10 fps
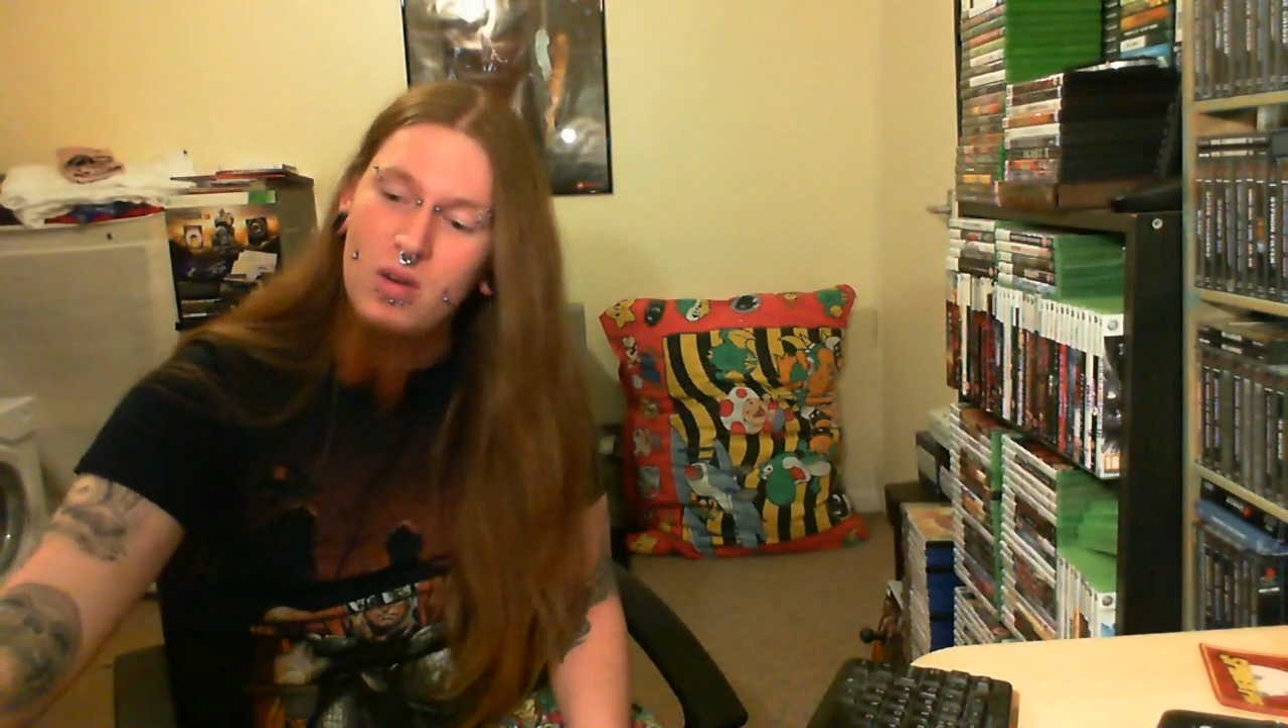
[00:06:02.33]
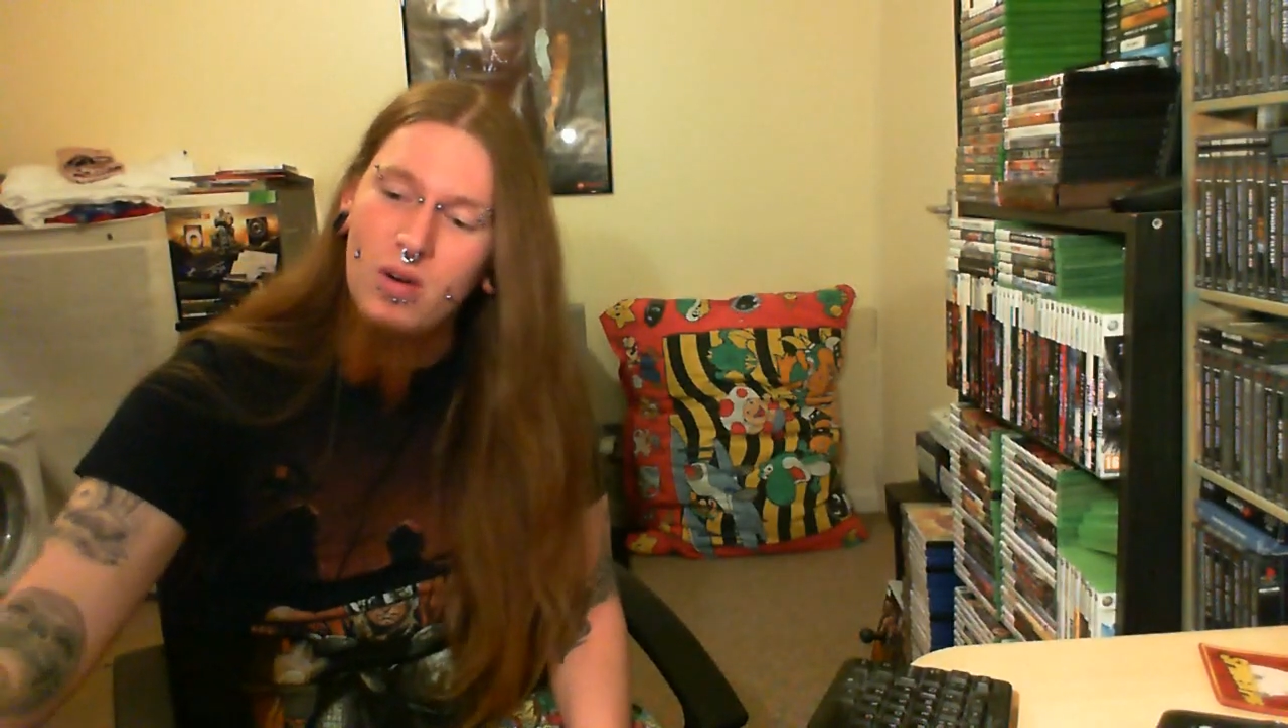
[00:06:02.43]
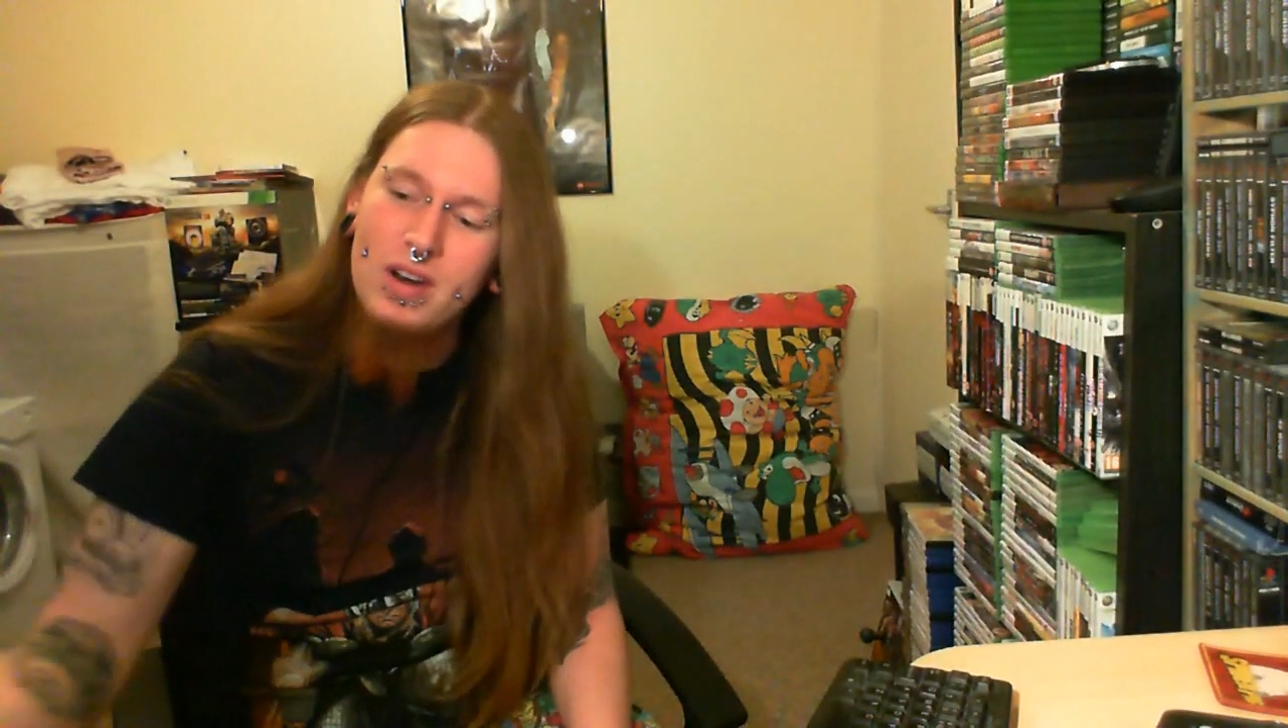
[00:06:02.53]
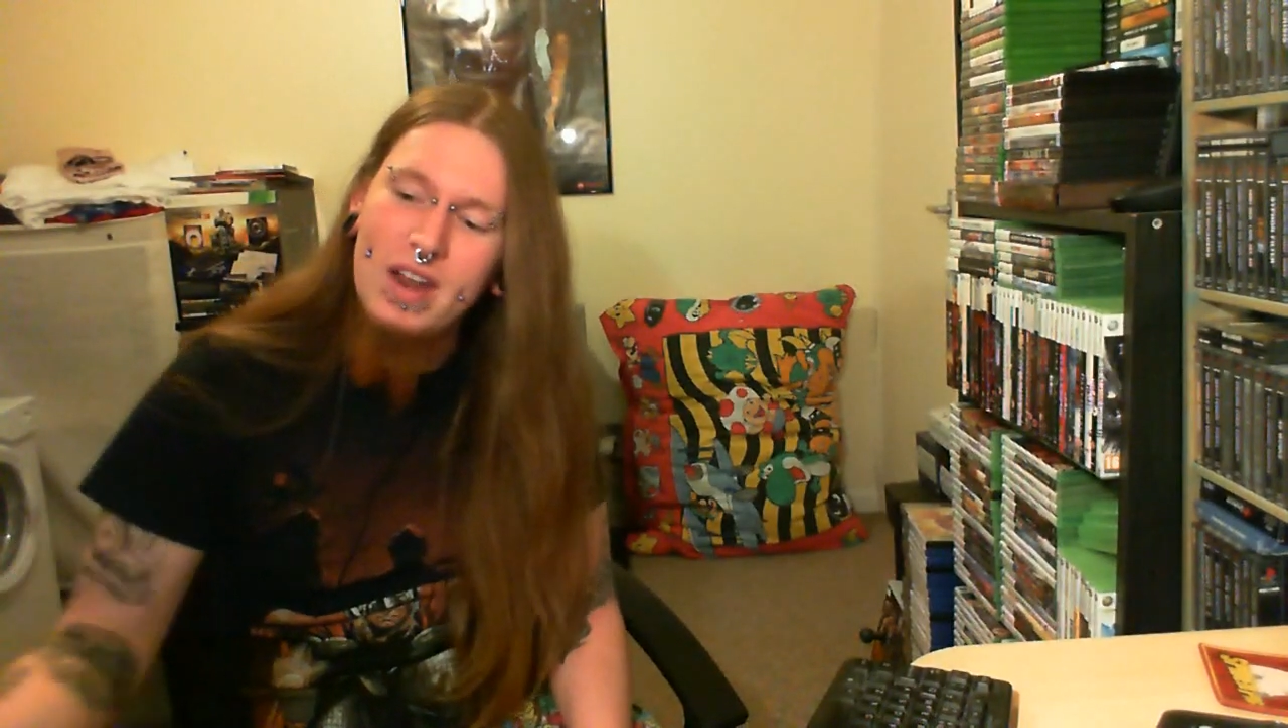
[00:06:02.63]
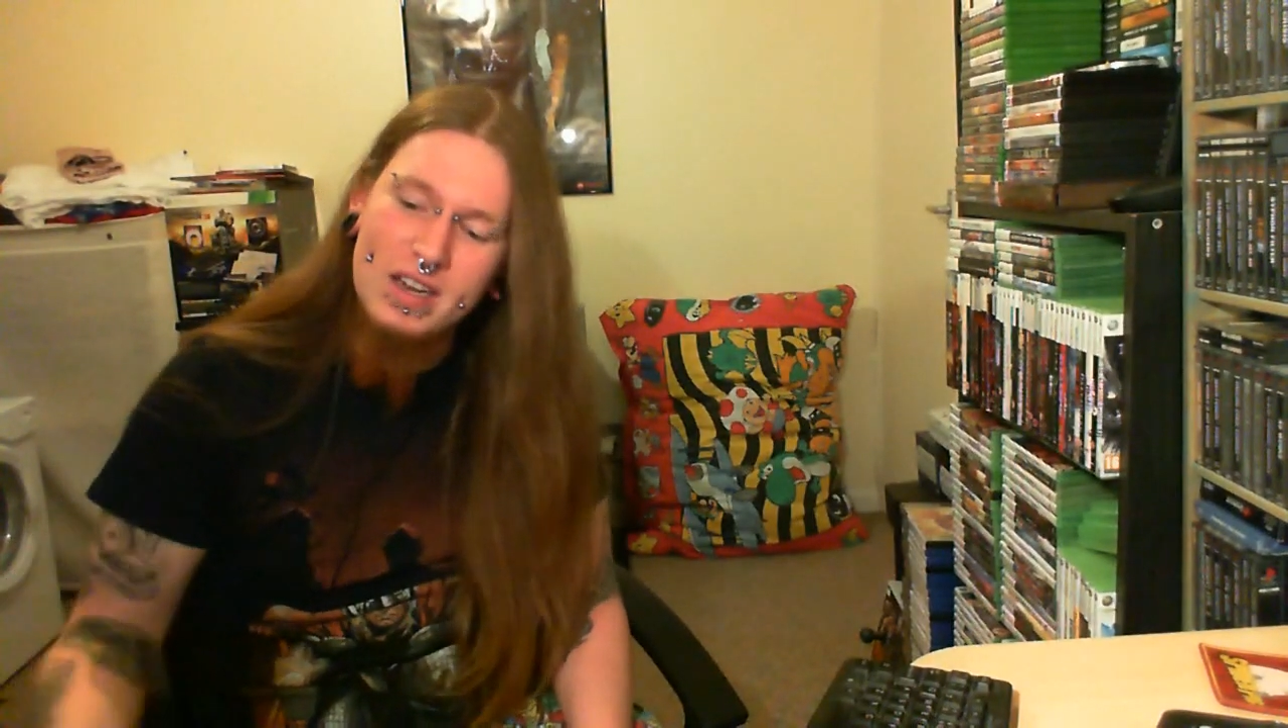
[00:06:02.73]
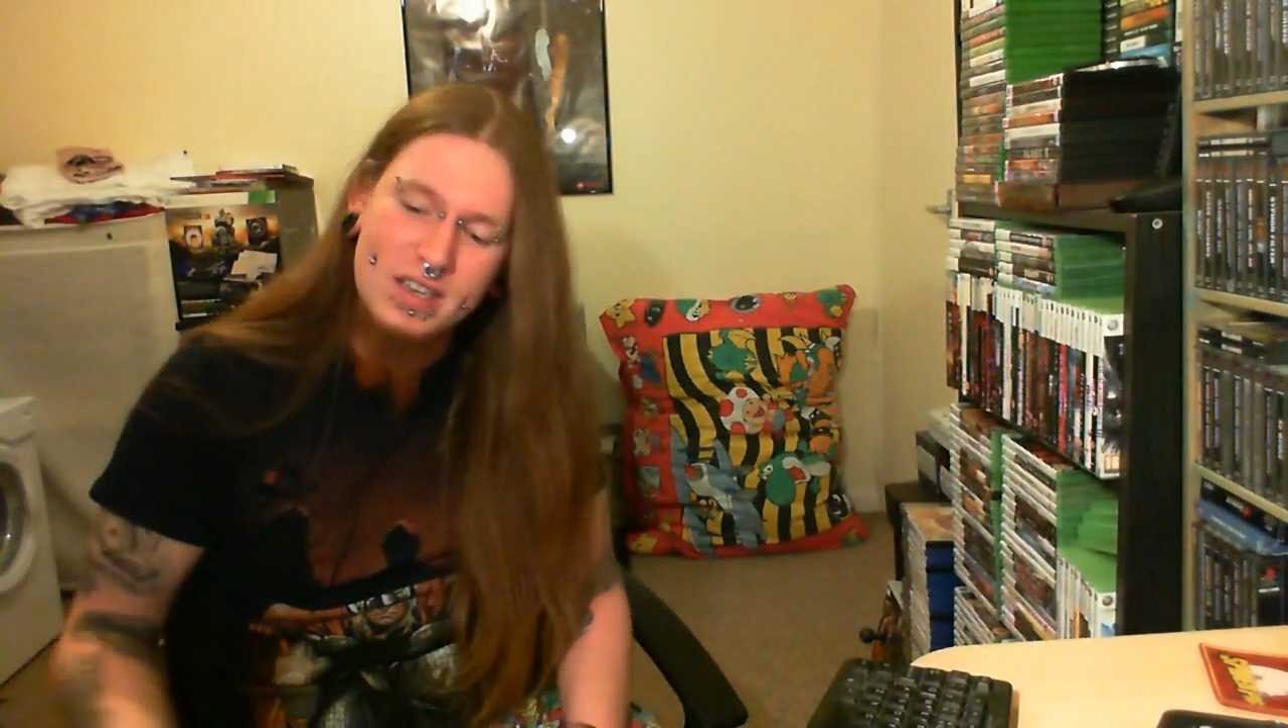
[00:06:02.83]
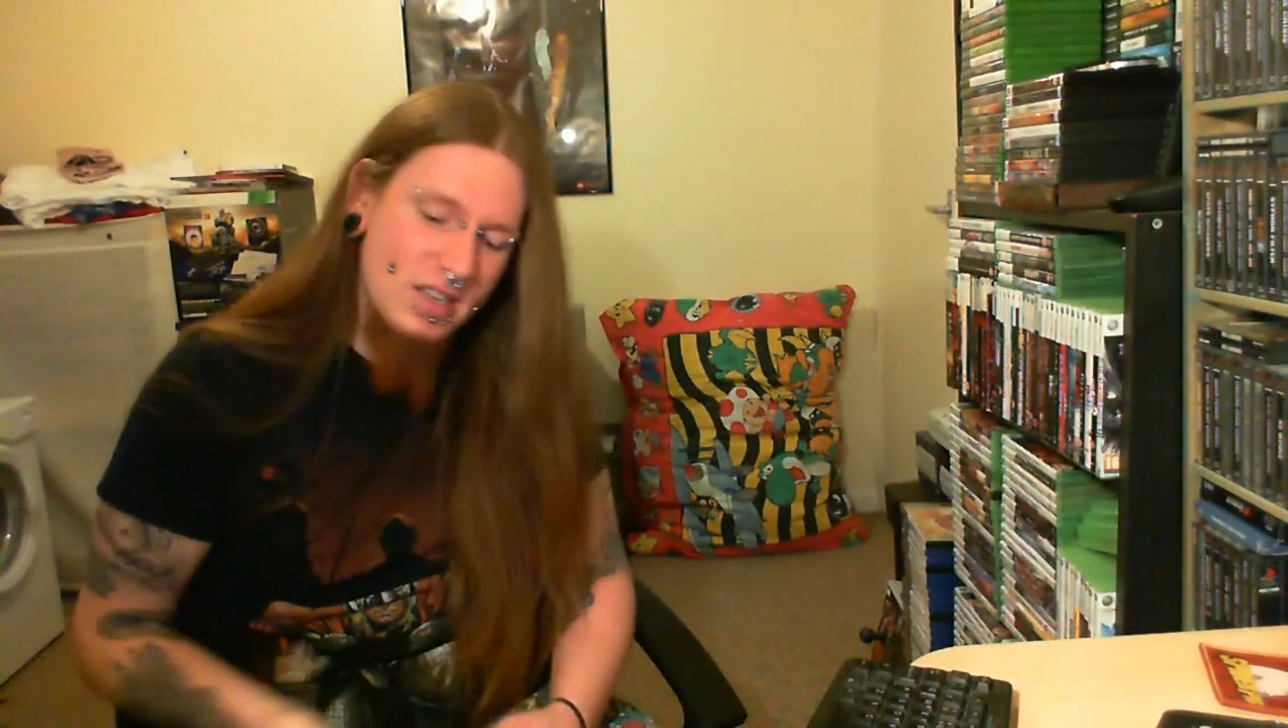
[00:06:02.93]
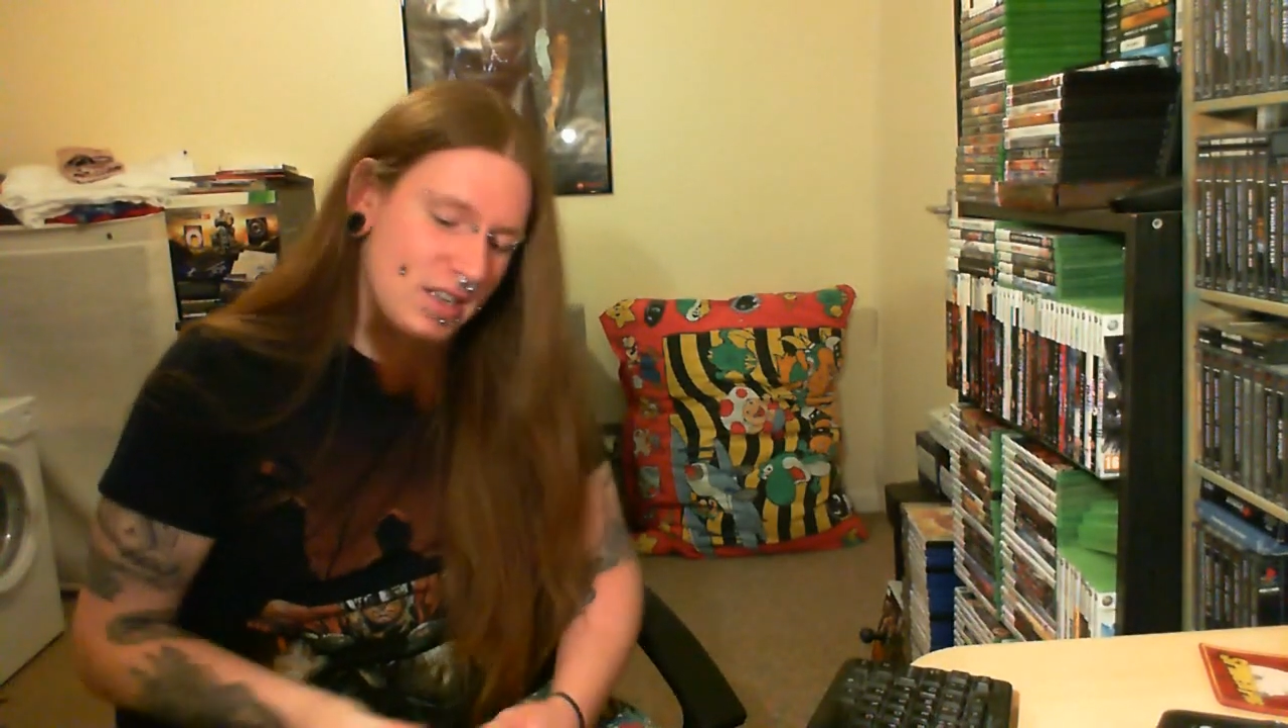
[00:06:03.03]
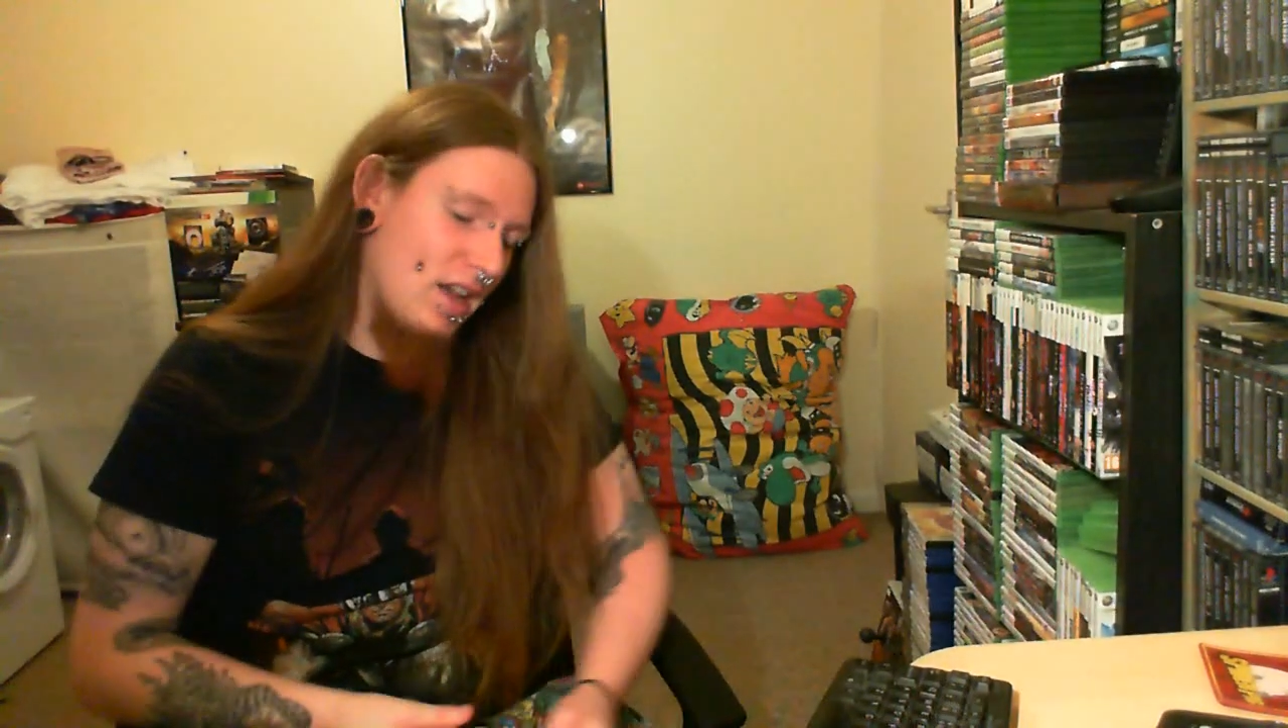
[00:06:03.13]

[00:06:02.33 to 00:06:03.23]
Right, next is